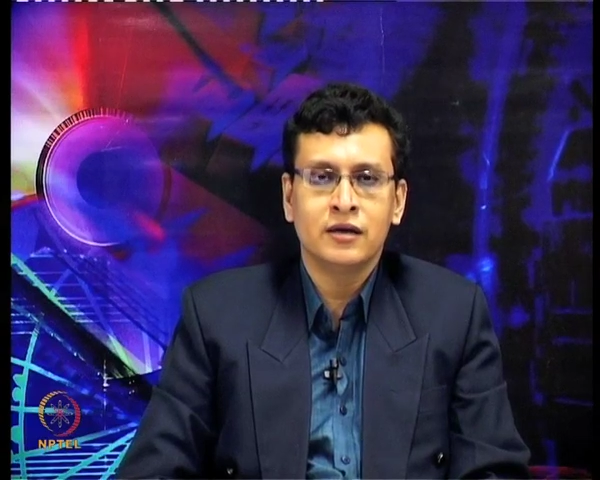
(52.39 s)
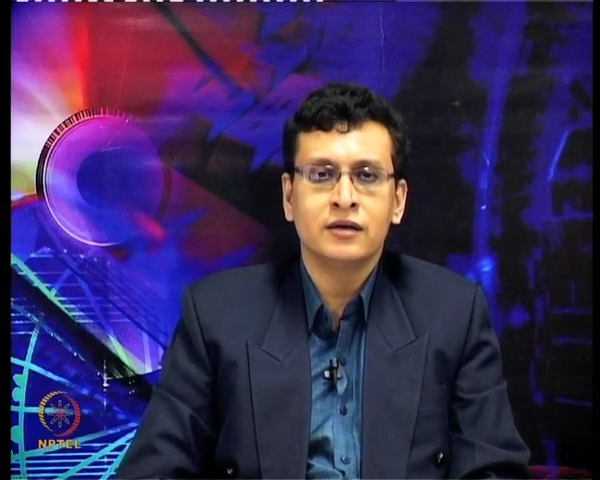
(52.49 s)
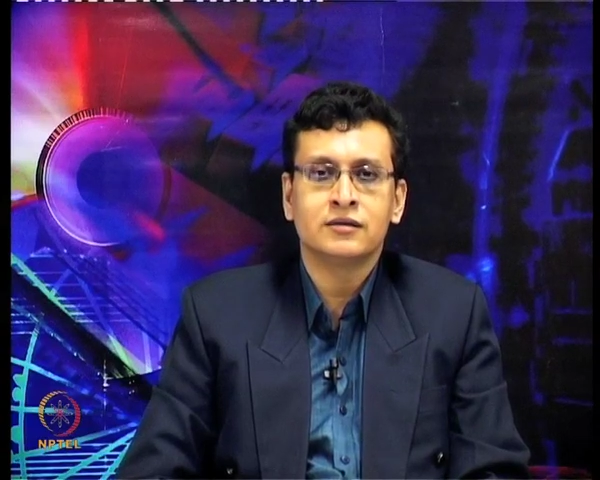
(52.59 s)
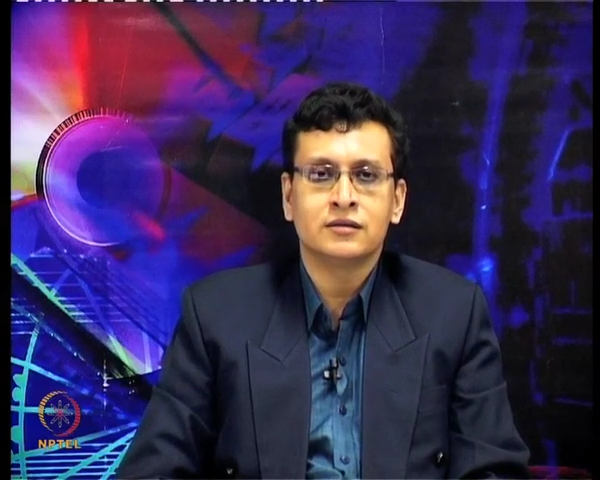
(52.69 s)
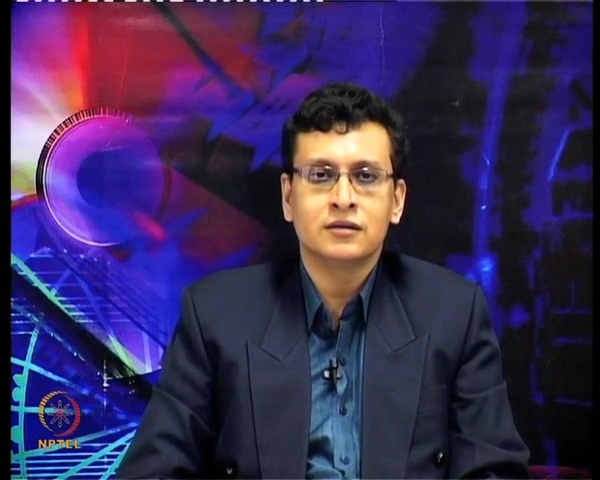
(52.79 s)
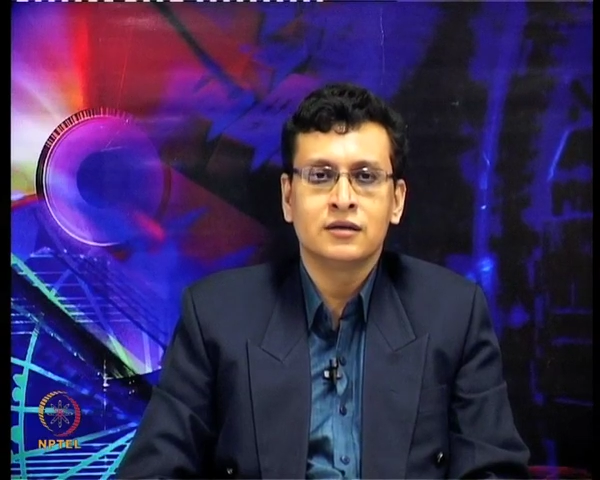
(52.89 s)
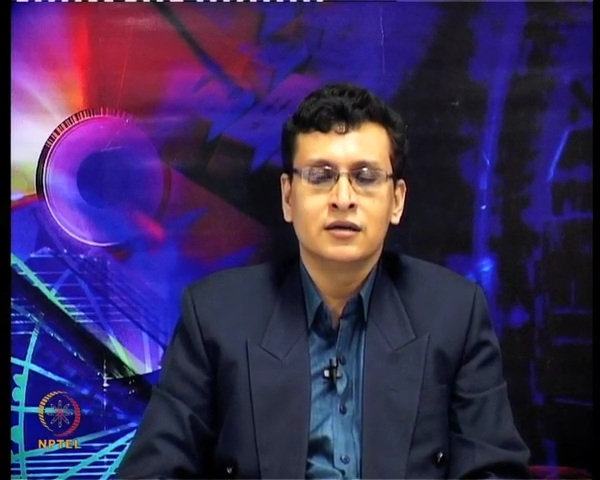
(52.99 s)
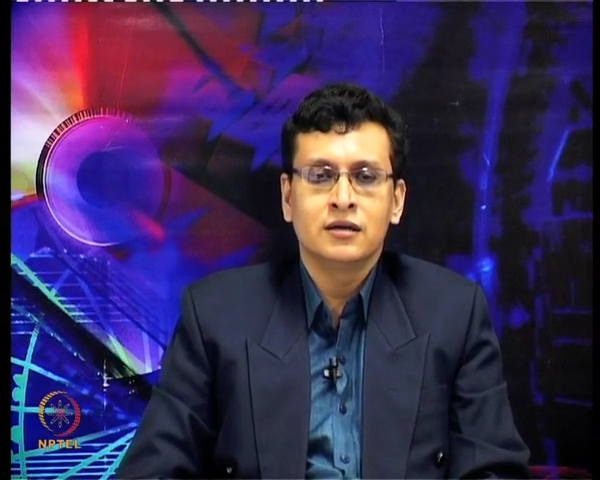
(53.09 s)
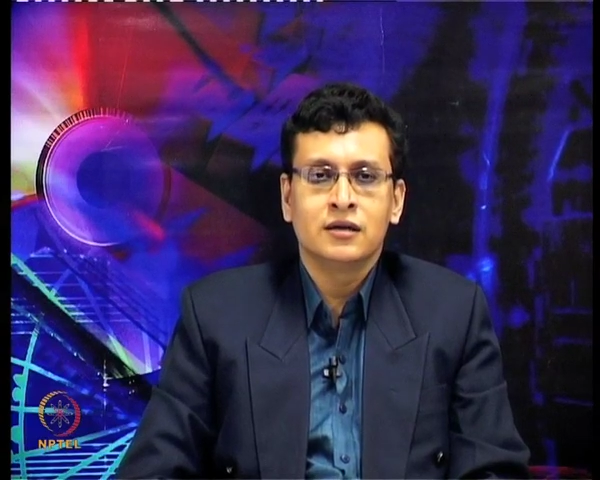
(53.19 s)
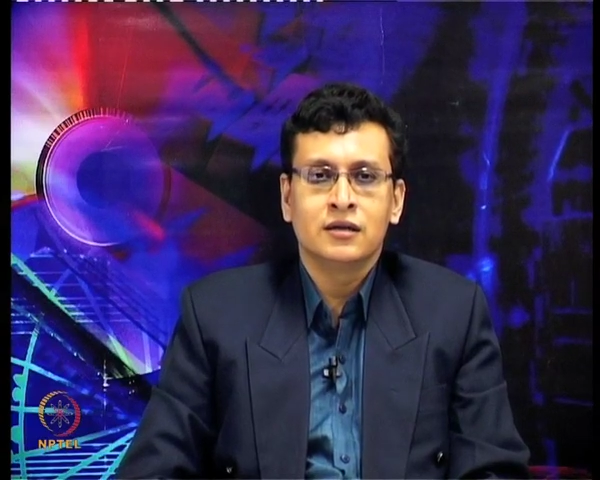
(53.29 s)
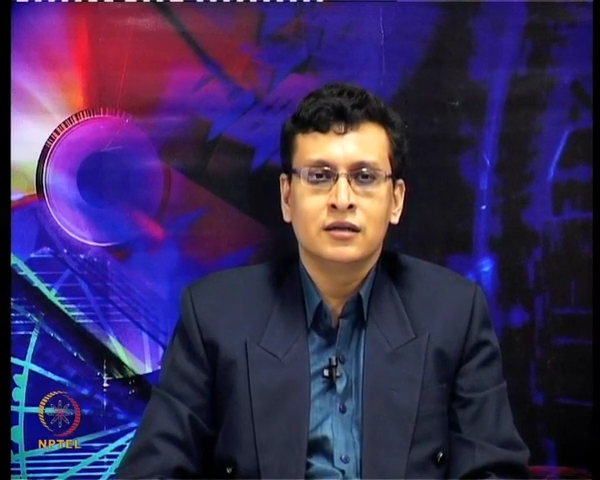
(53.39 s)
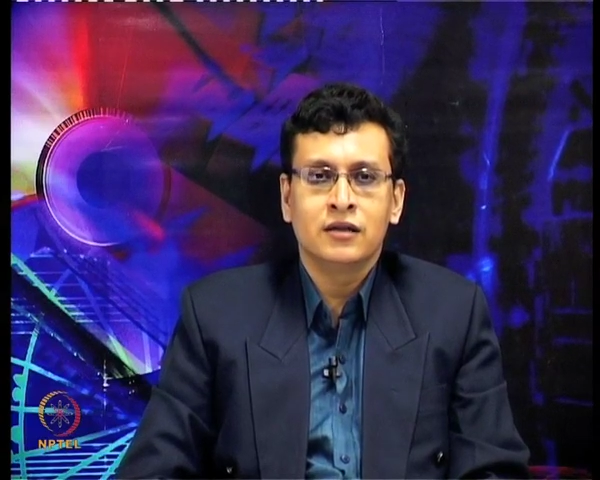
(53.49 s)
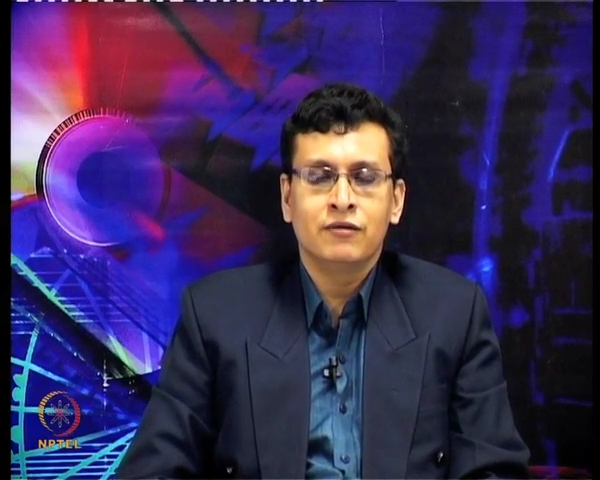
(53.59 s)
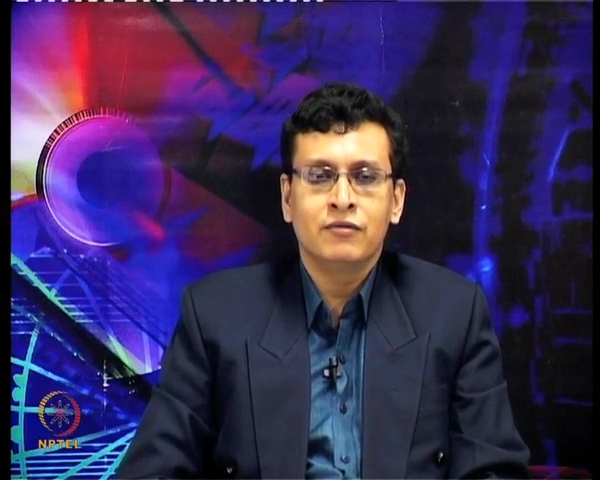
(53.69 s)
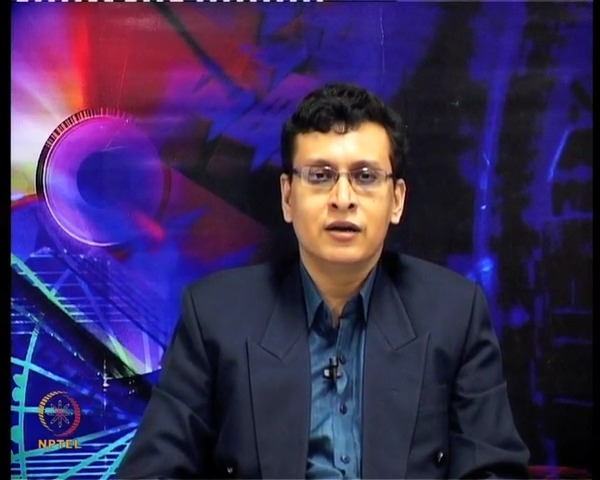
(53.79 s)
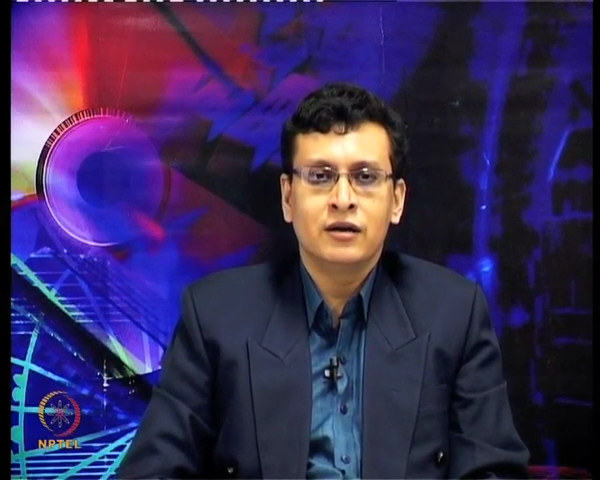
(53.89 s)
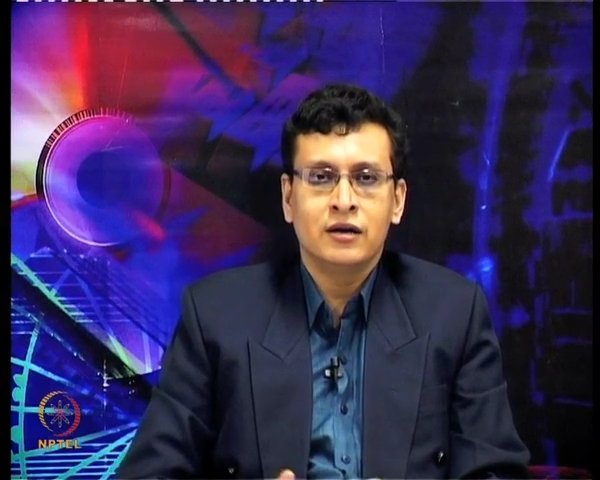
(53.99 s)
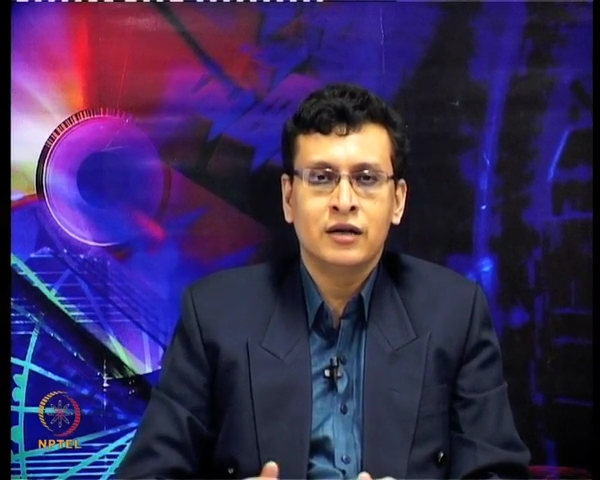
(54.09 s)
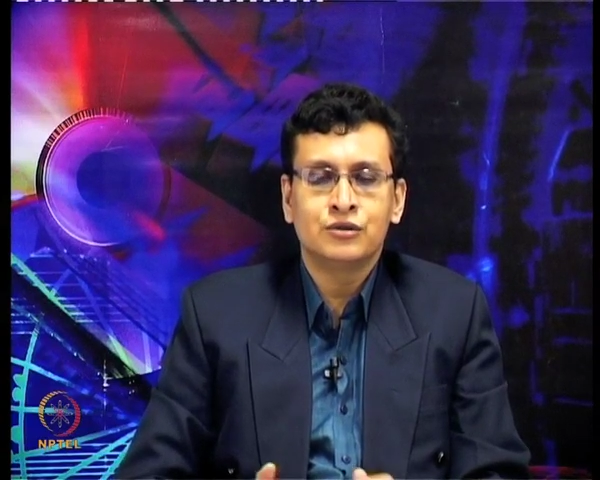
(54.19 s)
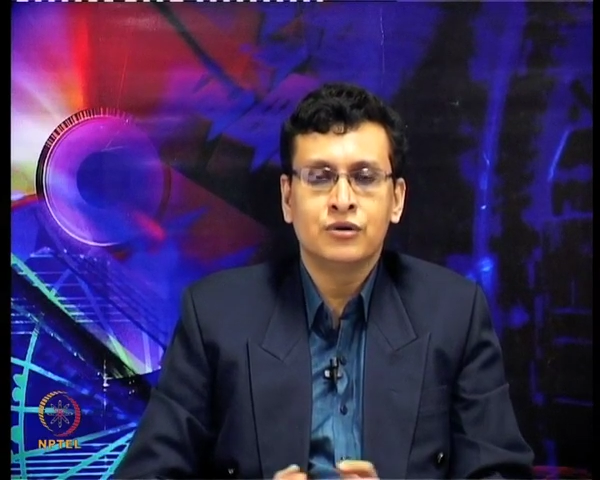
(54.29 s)
case there were
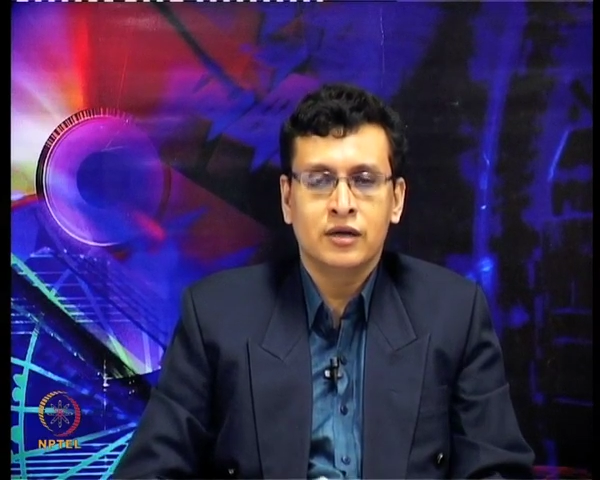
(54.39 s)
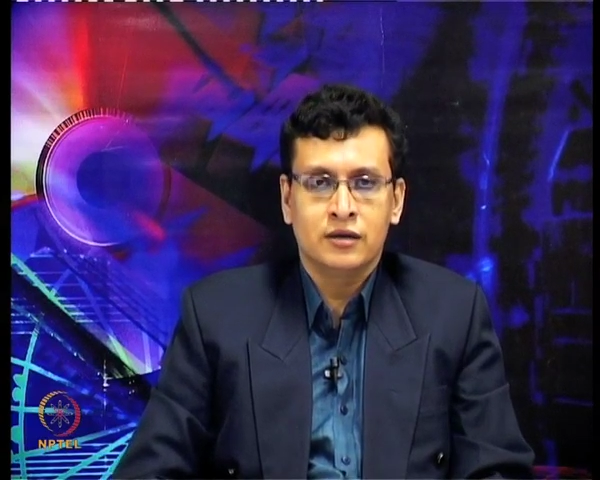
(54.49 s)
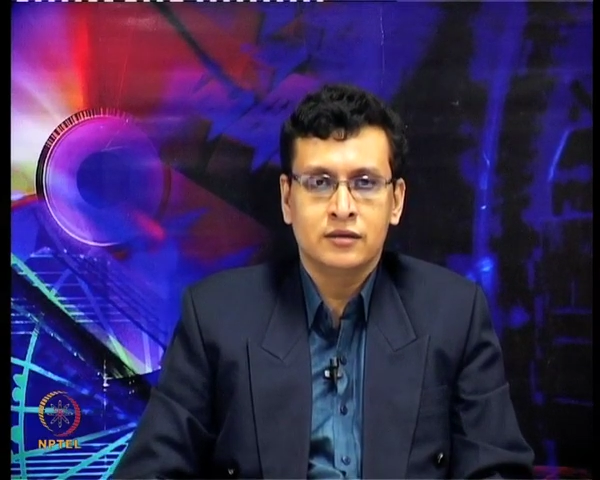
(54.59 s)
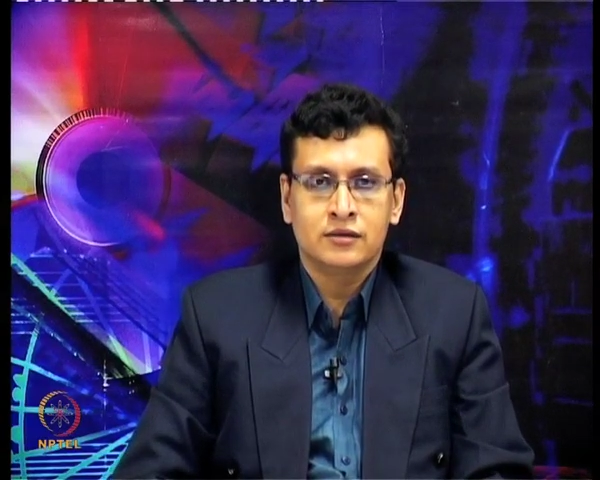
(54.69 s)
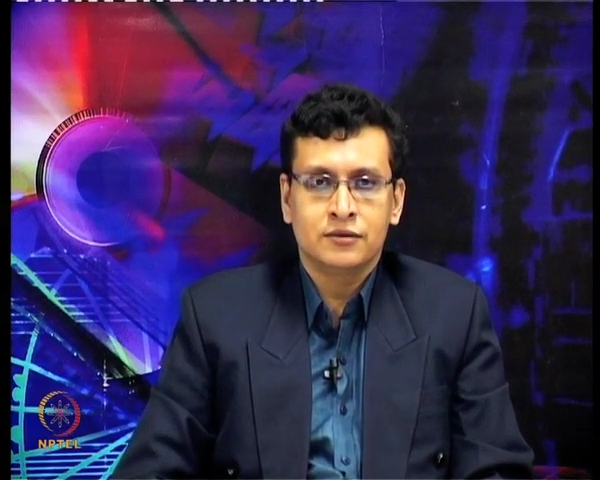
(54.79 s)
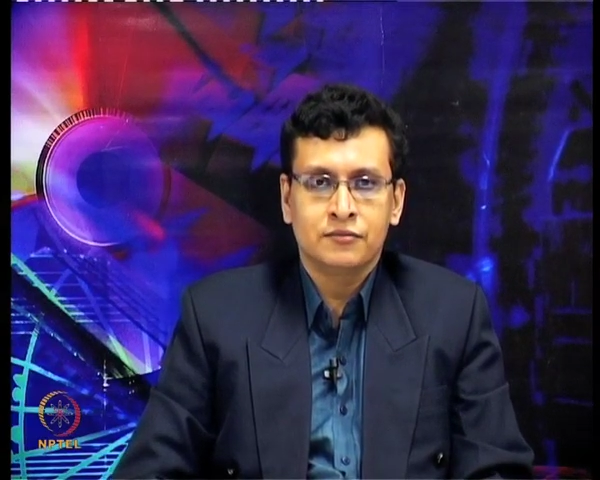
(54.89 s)
resonators